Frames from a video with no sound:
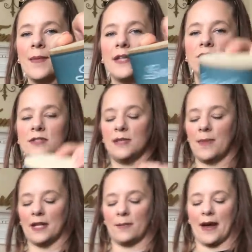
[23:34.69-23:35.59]
And you see
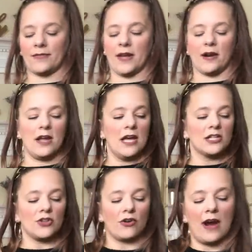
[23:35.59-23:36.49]
Bella back there.
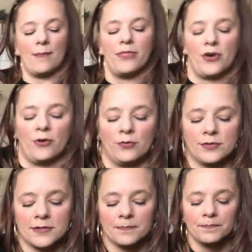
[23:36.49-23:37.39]
So I grabbed those.